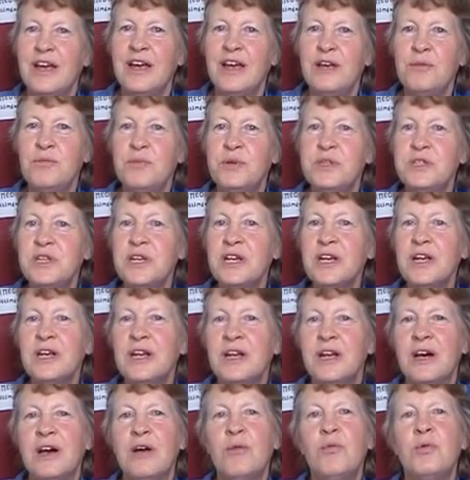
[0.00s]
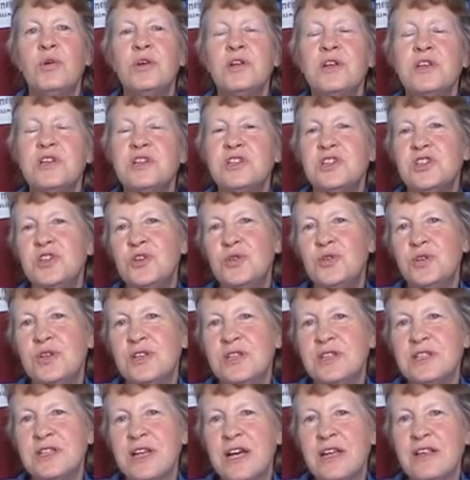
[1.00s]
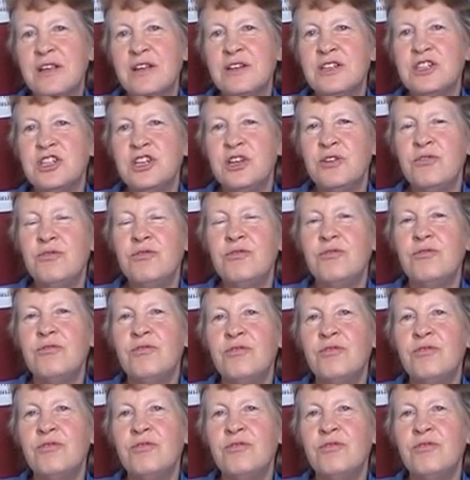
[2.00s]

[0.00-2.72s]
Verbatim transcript: In particular, one of the students said that she